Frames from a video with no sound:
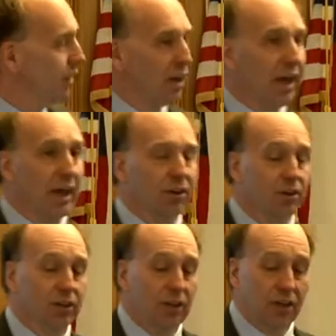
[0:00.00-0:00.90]
And
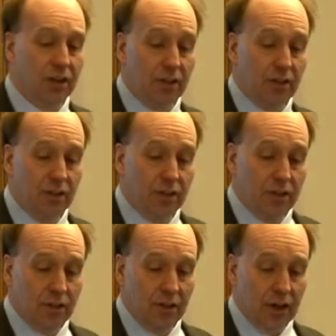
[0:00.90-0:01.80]
he
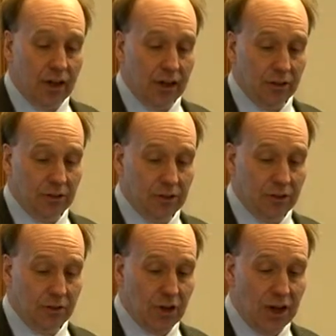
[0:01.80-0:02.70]
uh,
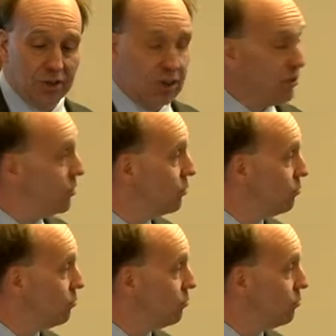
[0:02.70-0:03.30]
thought these,